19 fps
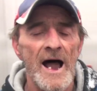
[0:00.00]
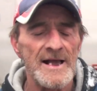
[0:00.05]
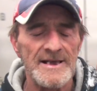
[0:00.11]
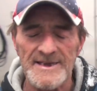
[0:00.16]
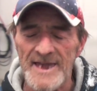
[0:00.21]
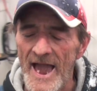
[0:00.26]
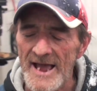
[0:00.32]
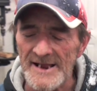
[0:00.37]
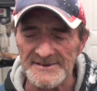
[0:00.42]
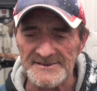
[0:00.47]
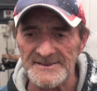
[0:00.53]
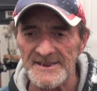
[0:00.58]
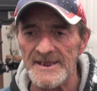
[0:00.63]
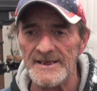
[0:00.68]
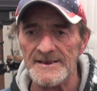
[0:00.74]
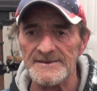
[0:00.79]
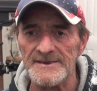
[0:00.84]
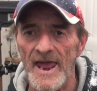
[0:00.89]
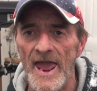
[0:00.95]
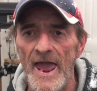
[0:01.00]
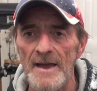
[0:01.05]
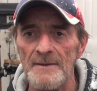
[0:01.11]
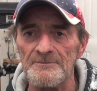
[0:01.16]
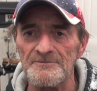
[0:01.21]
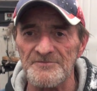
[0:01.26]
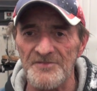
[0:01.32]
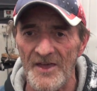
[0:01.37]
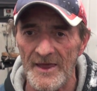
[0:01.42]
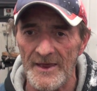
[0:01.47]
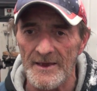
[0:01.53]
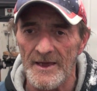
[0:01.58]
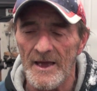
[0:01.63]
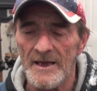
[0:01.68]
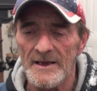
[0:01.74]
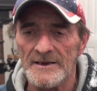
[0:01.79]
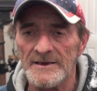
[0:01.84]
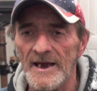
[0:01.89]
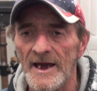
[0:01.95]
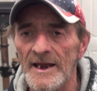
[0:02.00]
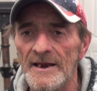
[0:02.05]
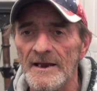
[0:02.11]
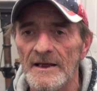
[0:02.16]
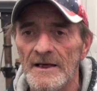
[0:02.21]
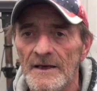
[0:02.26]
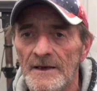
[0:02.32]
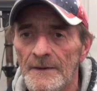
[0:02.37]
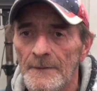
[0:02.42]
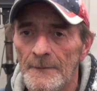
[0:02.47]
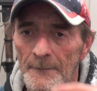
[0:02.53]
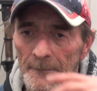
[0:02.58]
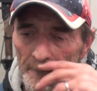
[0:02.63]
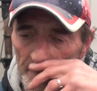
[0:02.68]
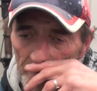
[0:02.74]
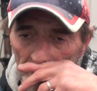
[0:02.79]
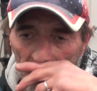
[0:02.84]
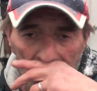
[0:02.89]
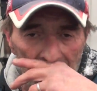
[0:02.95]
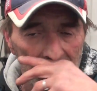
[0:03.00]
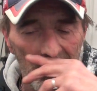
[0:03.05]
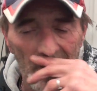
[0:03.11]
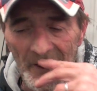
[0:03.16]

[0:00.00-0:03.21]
I can't see a damn thing. What's wrong with your glasses?